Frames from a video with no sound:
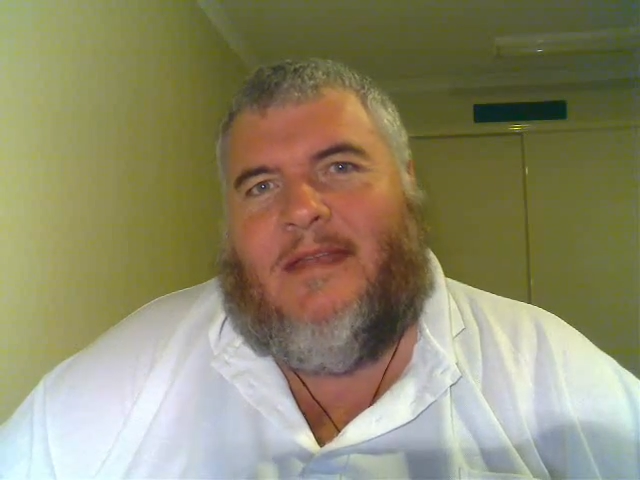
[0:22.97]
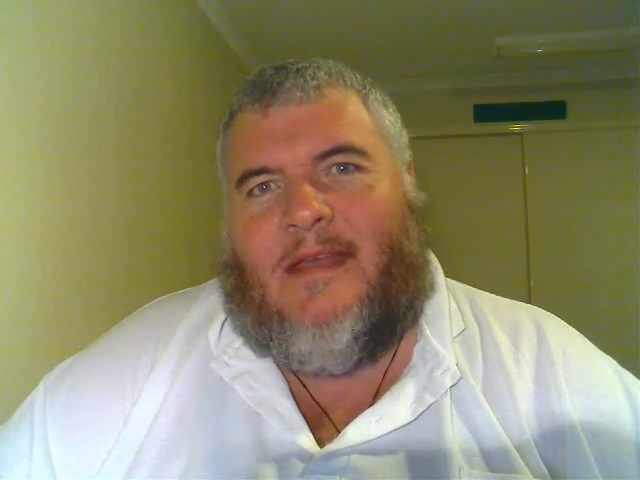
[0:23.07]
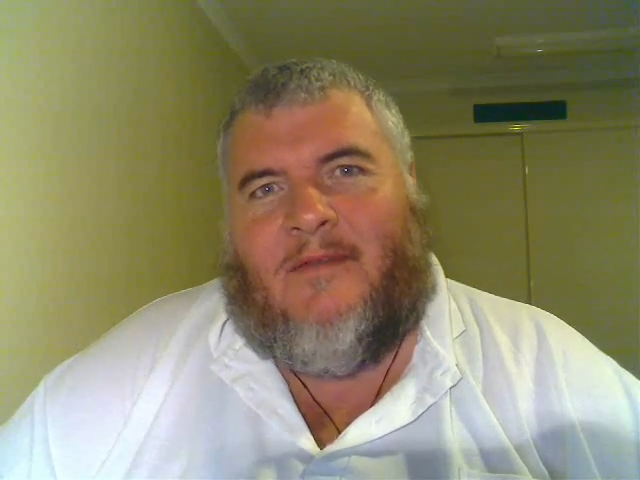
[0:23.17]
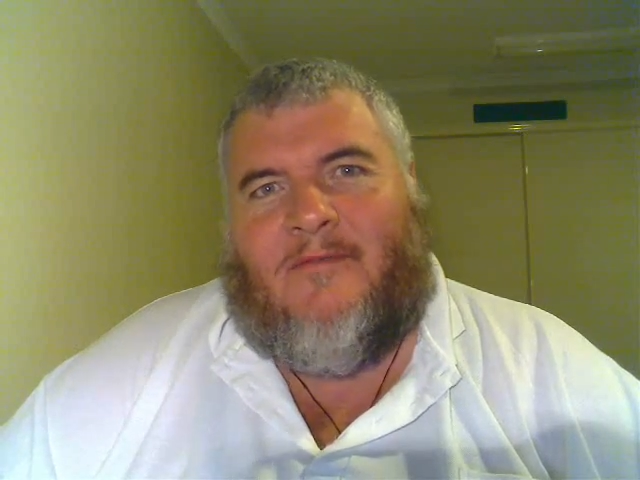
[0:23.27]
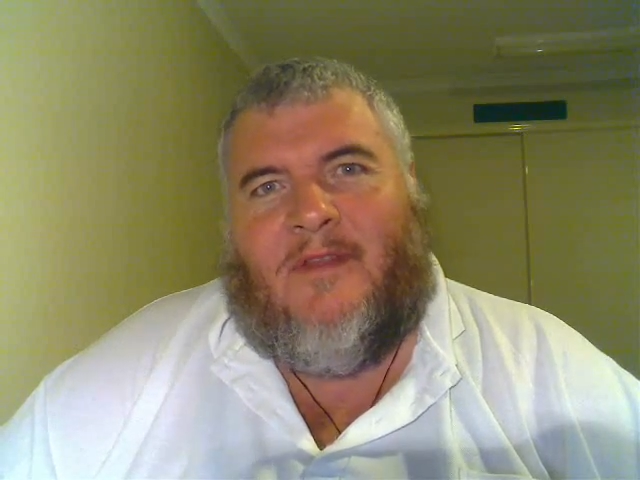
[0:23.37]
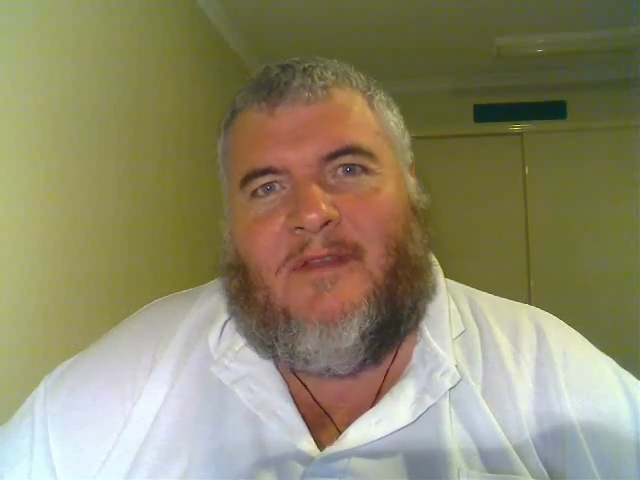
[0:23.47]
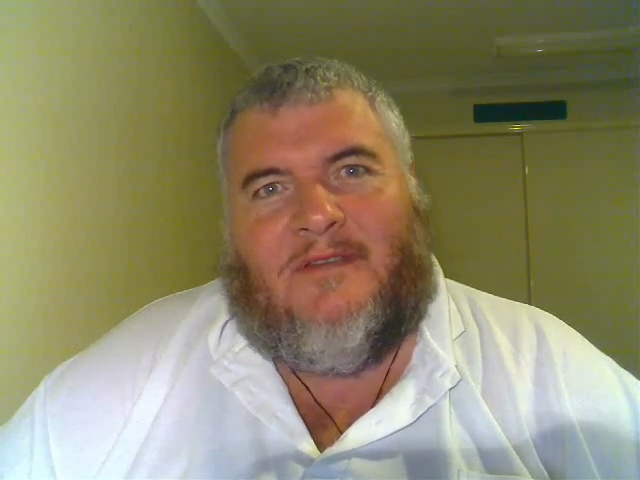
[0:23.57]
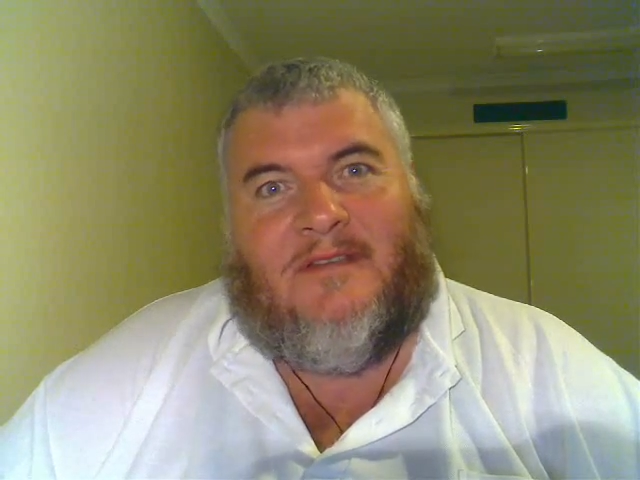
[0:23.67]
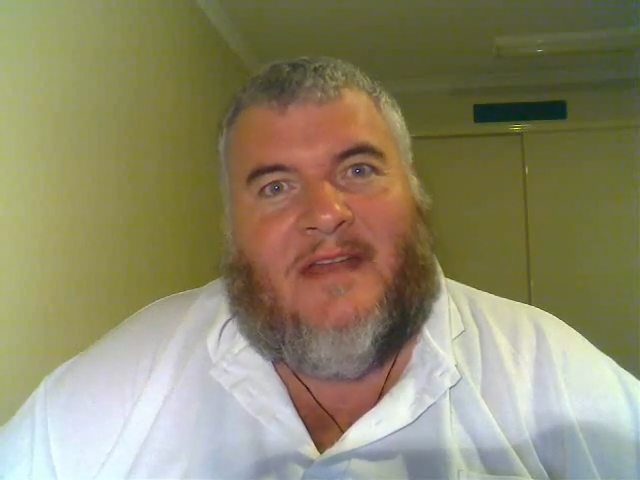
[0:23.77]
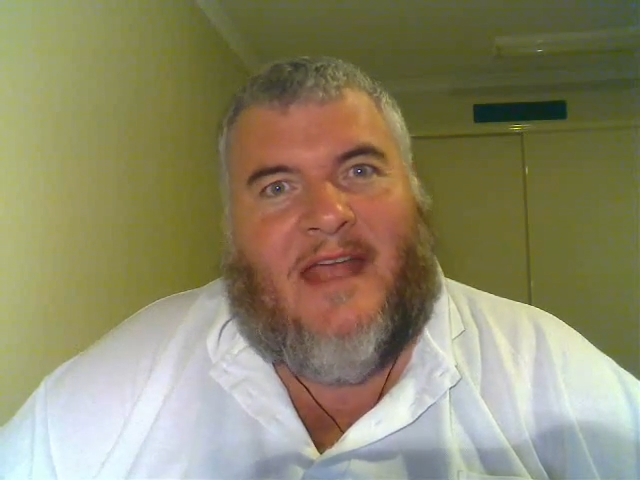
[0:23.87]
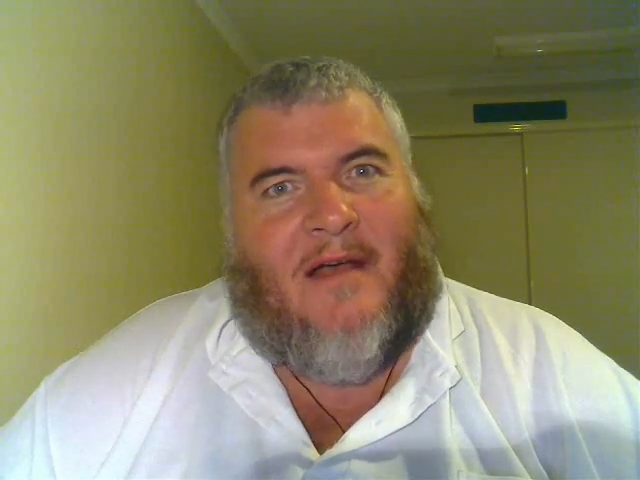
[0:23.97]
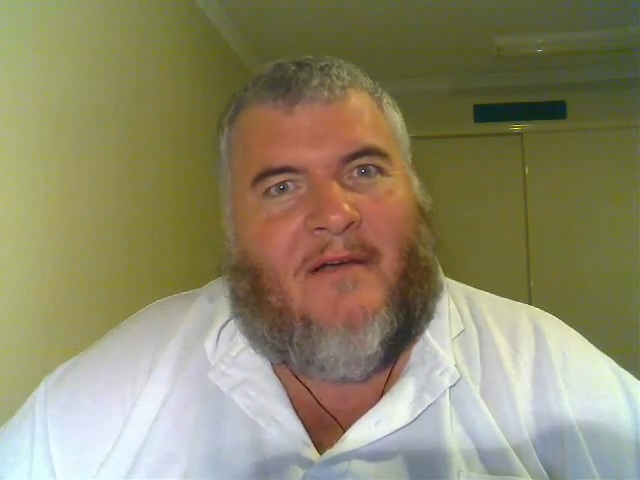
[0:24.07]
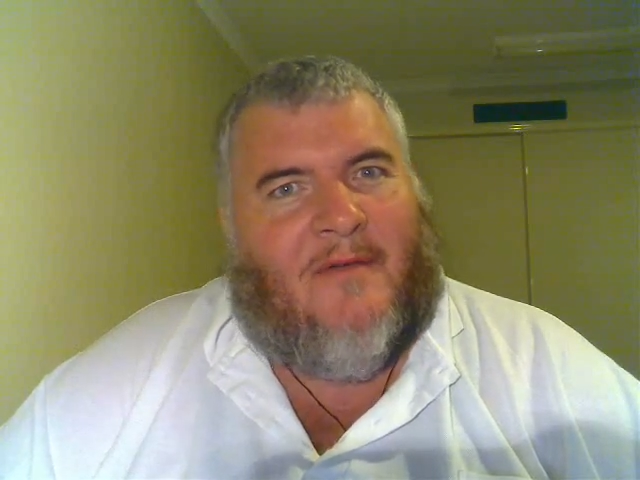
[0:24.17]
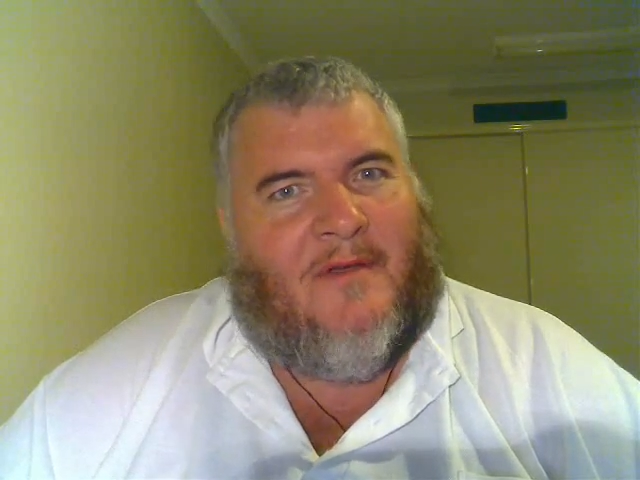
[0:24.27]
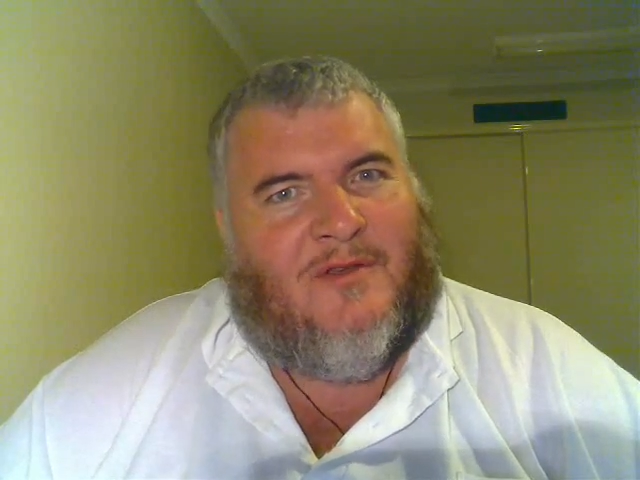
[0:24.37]
Now the villagers are
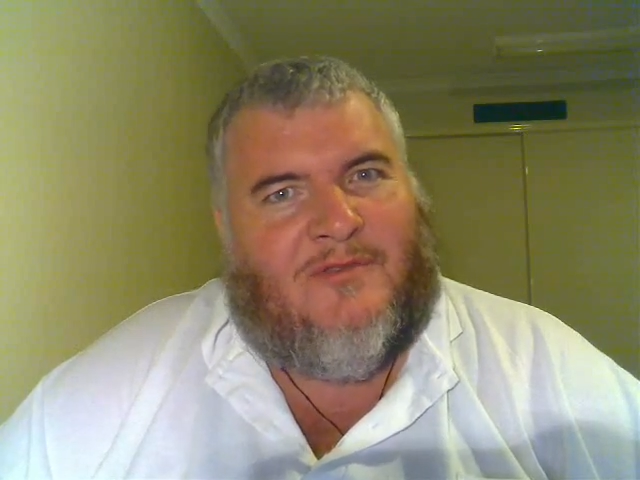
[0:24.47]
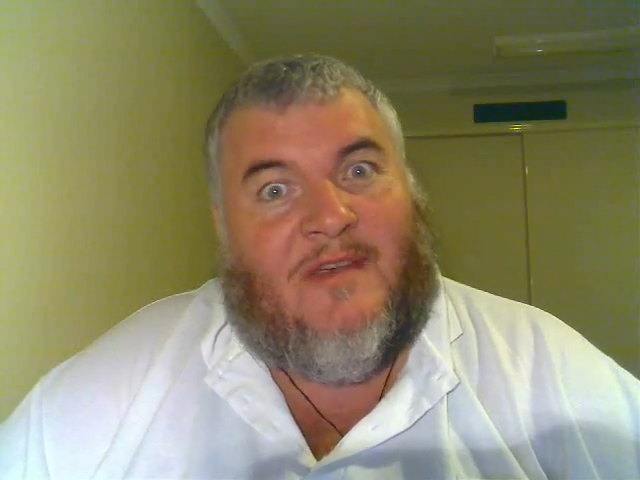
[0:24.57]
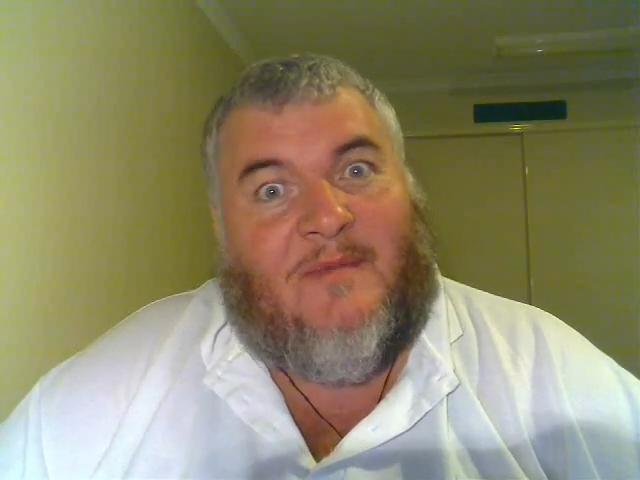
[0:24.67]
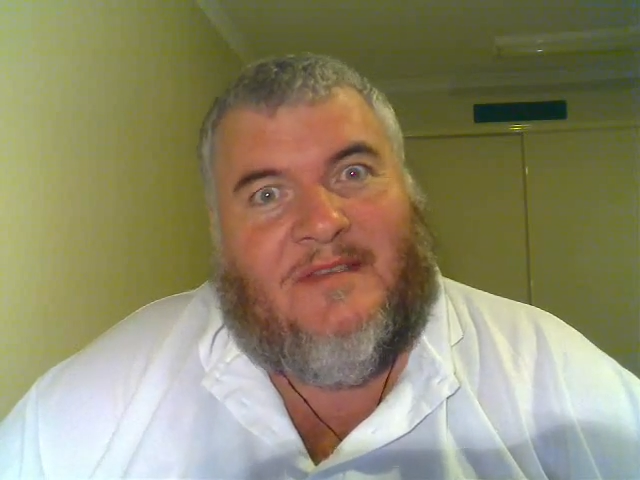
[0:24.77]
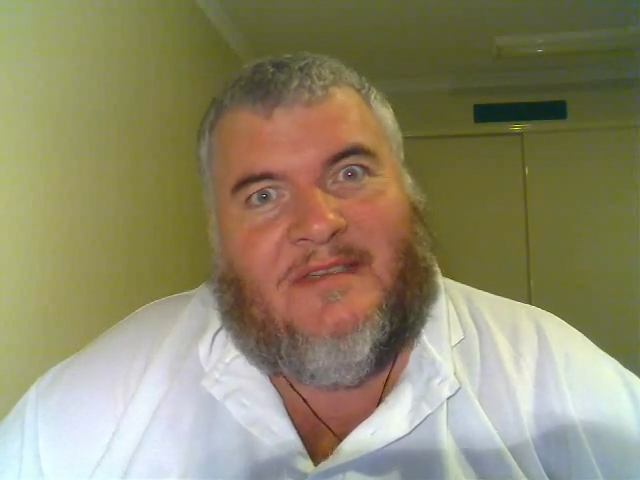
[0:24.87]
now extremely